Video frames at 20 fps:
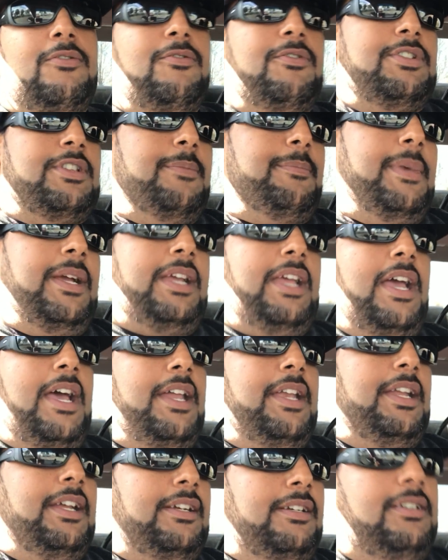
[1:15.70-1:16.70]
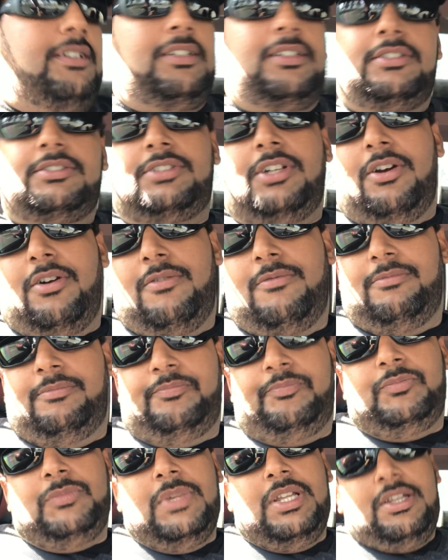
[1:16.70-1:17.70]
who's a mechanic. So
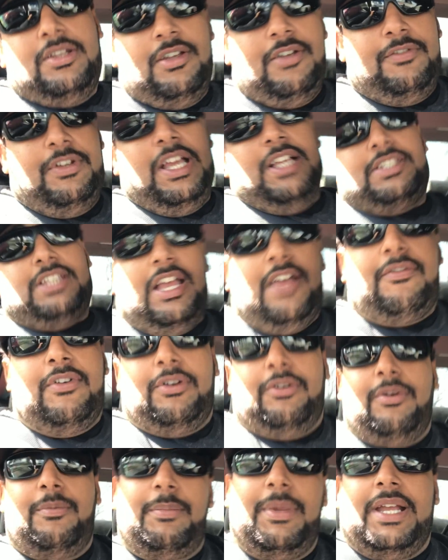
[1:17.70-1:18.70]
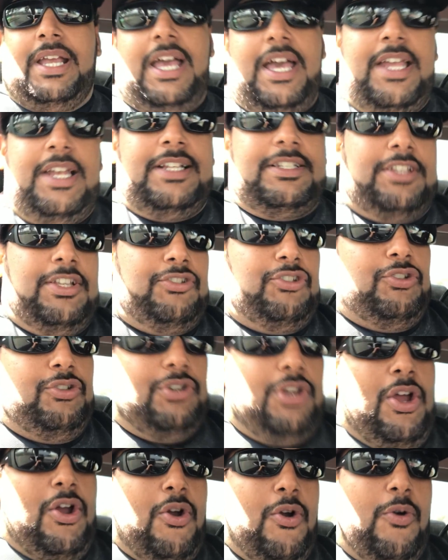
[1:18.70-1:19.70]
if you guys have a good mechanics that you
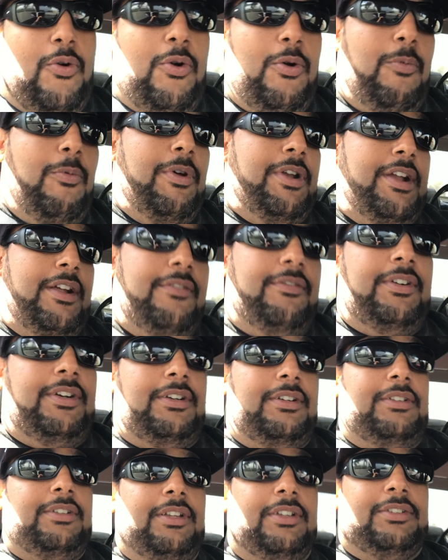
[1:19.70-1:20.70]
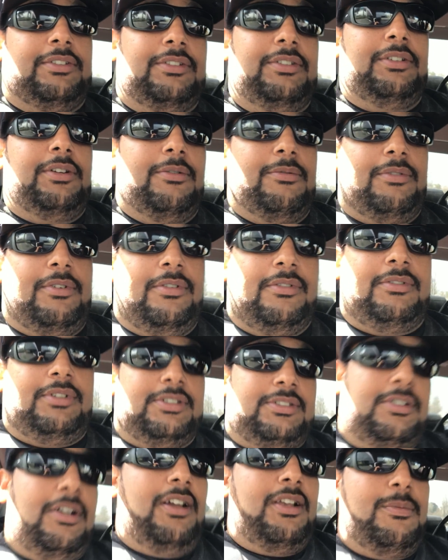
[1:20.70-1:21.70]
know or whatever,
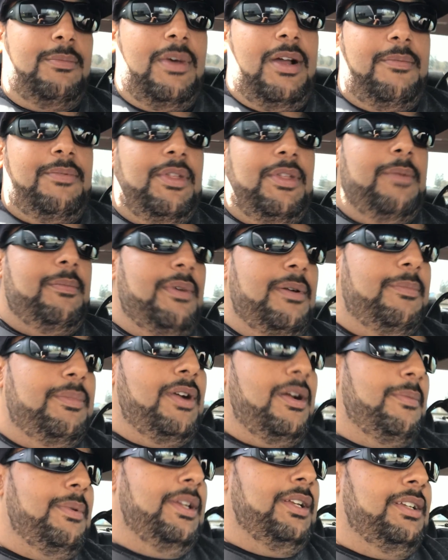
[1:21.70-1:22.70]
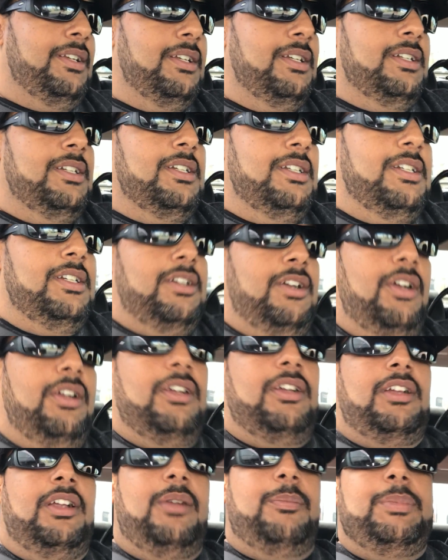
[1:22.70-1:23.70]
just call them up. They might probably
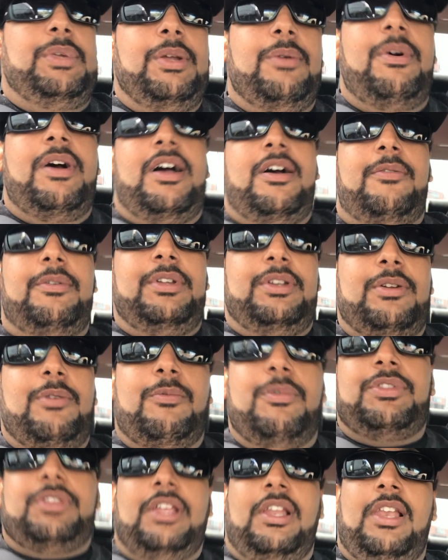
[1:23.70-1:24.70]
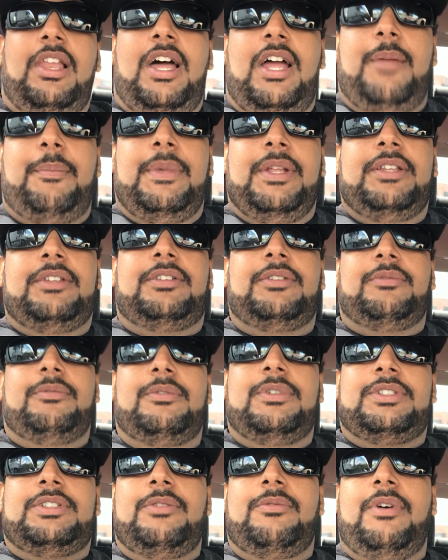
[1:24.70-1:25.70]
help you out, with the alignment or
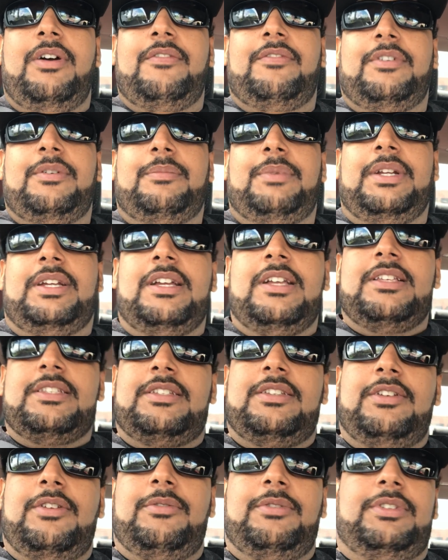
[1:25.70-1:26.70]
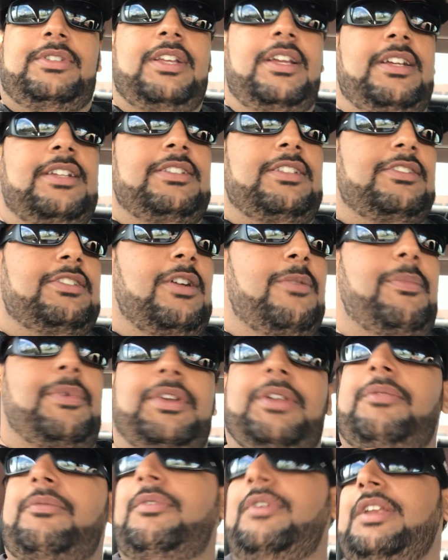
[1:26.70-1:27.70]
whatsoever, because you take it to someone
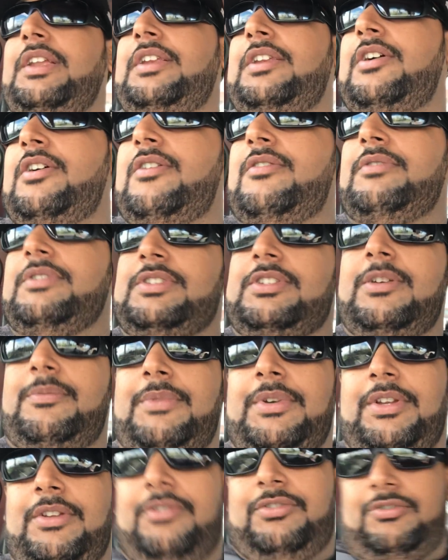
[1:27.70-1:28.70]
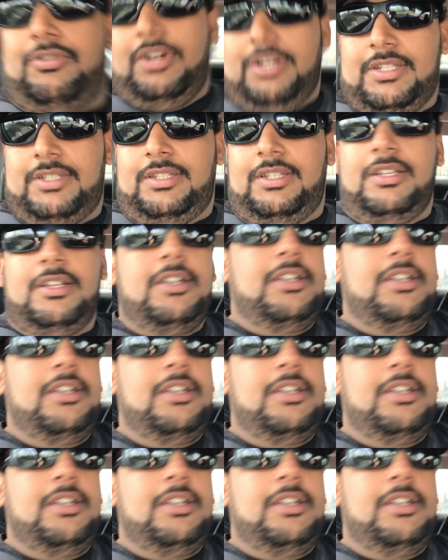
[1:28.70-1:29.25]
you really know and someone you trust.